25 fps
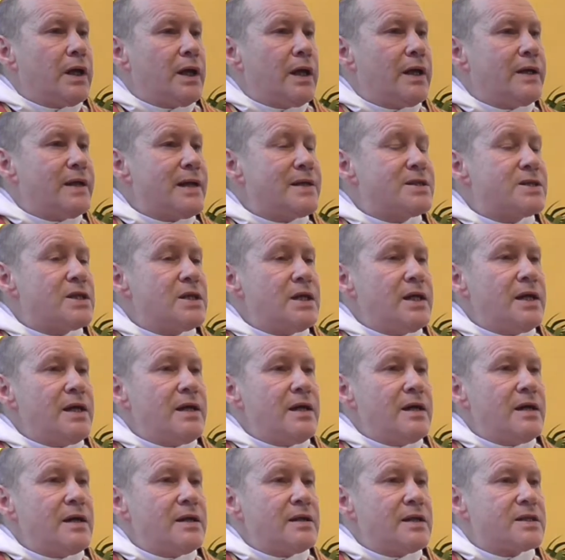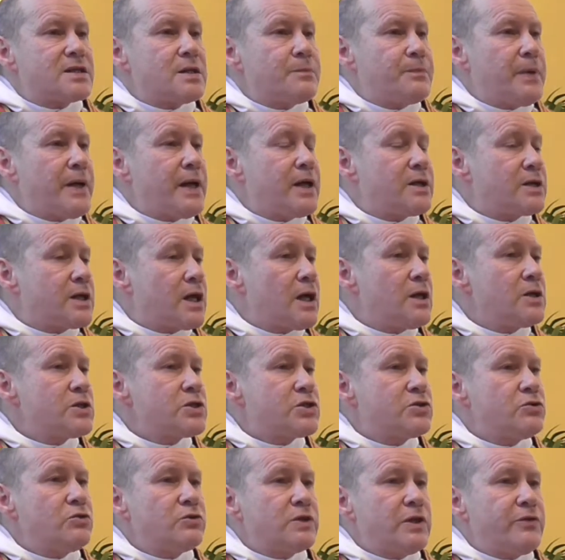In Italy, there's a big
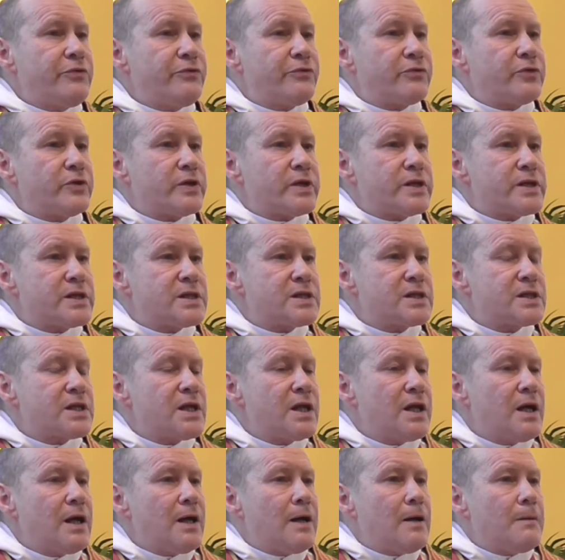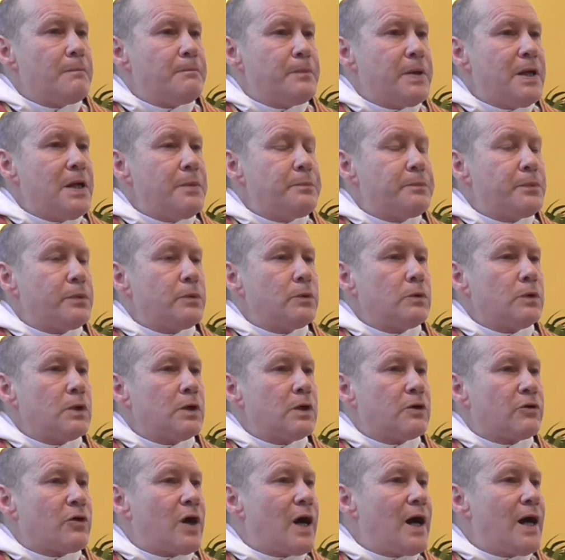cultural difference.
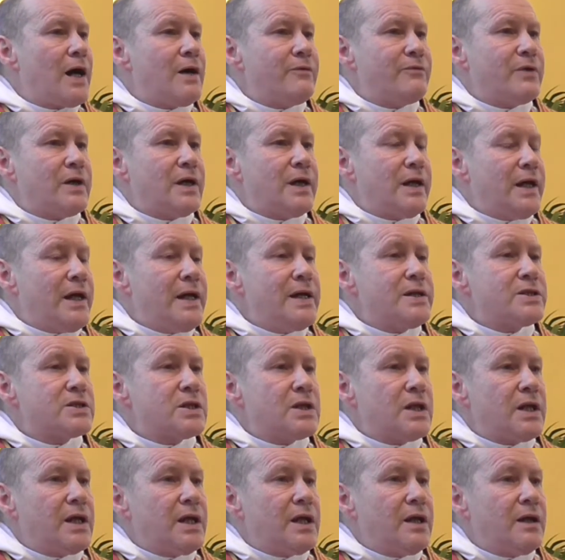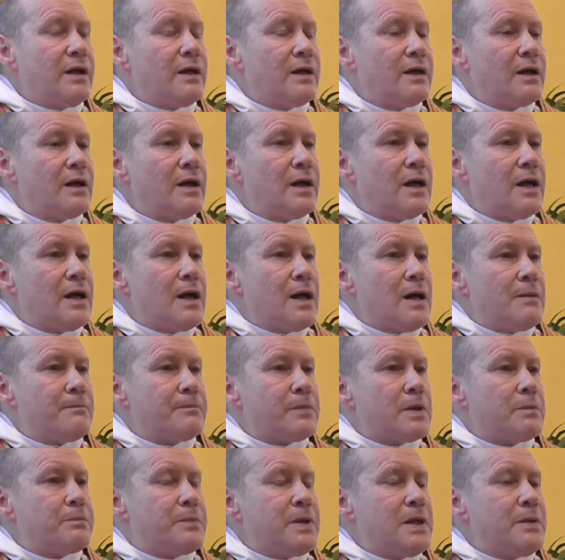People cry very easily,
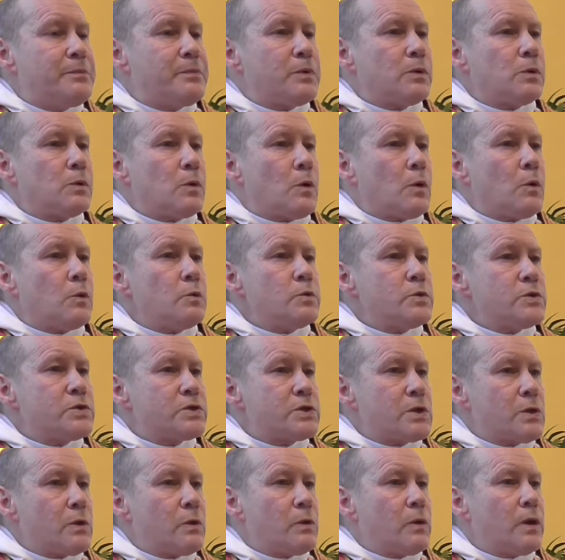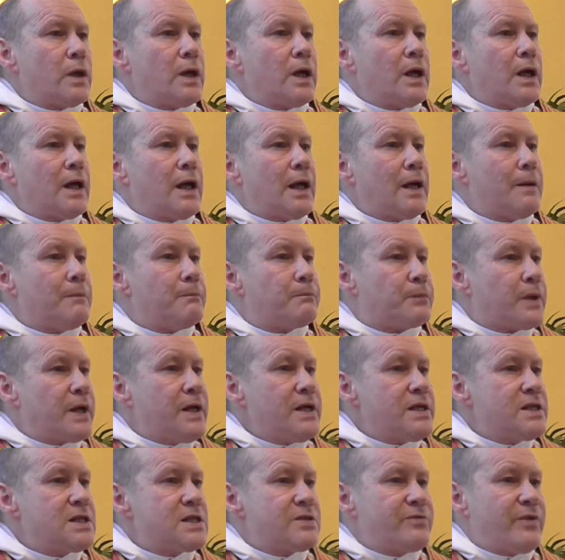but people also
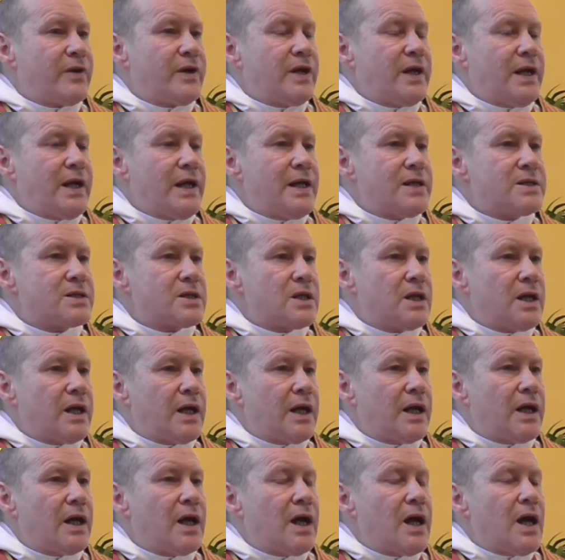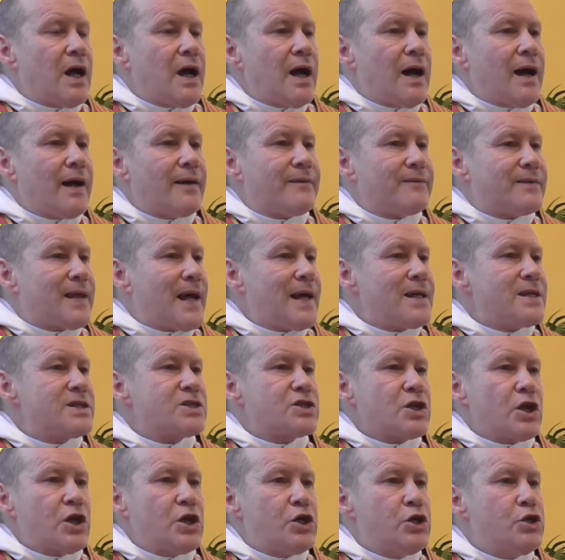embrace very easily. And
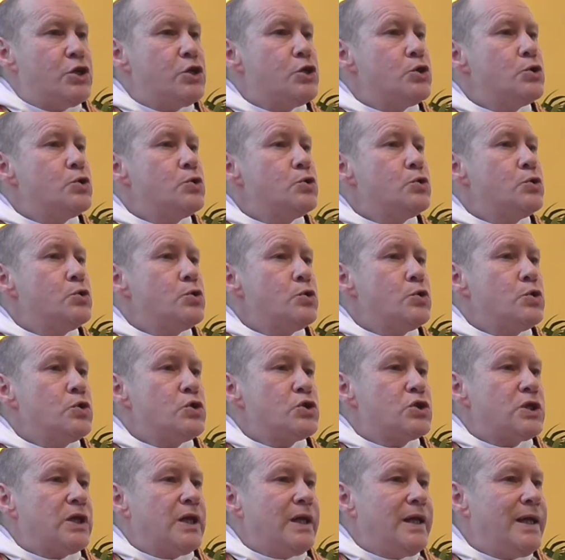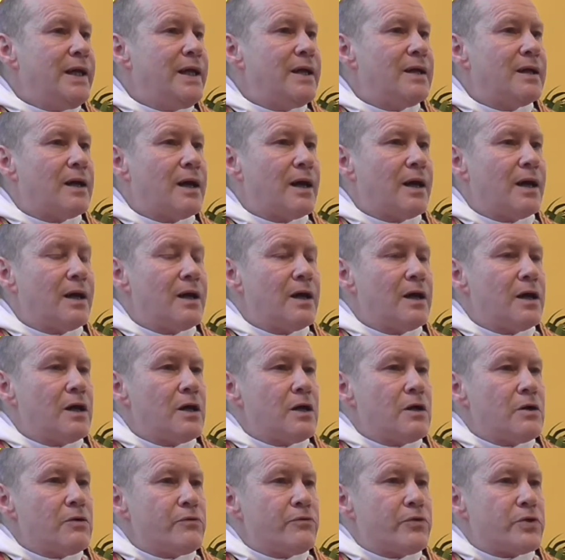that's a huge healer
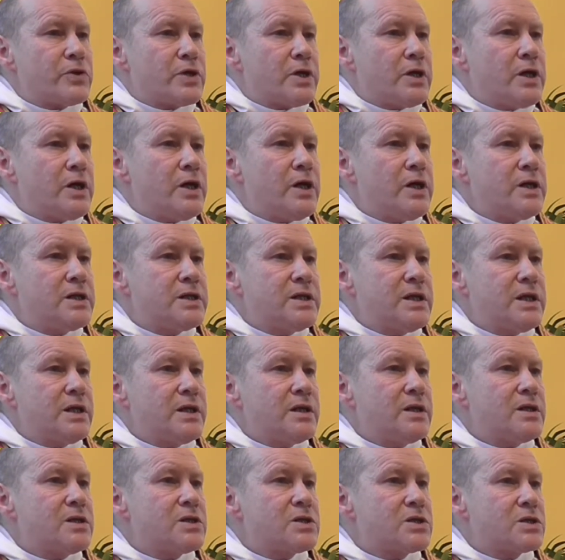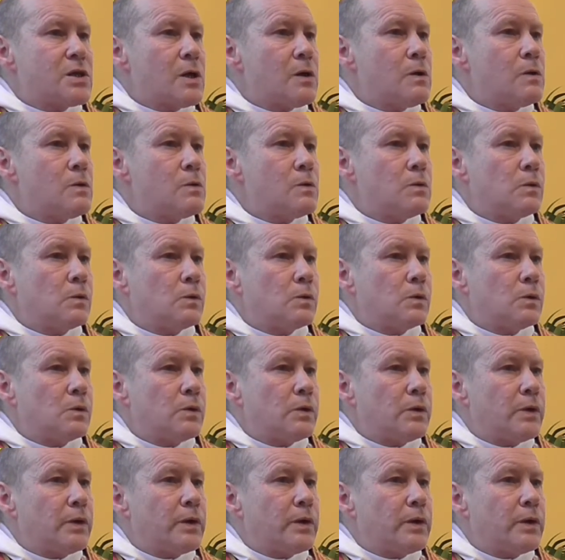for the hurting soul.